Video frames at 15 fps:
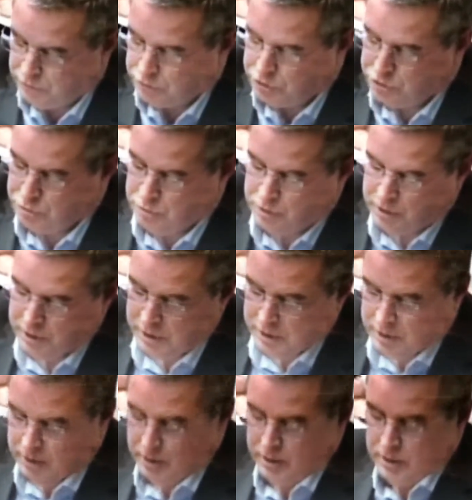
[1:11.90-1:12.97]
a civil suit
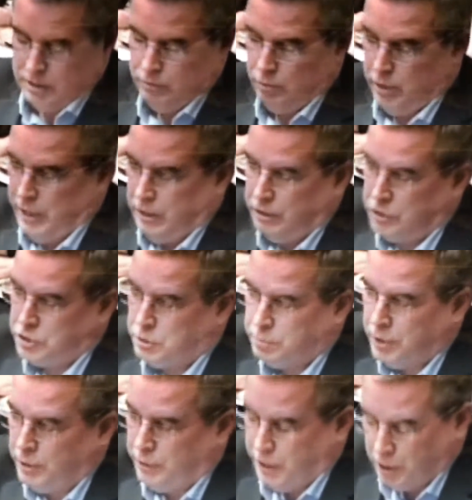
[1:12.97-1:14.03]
in Rhode Island
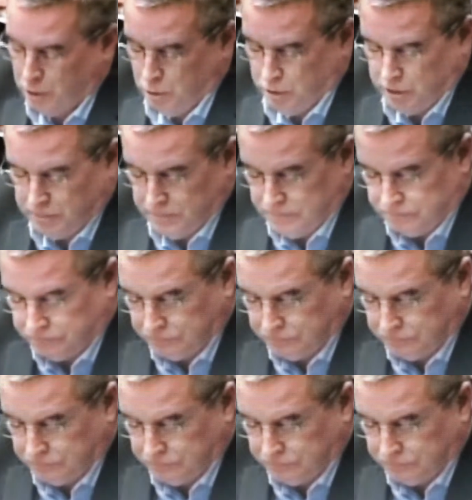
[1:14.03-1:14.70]
Superior Court.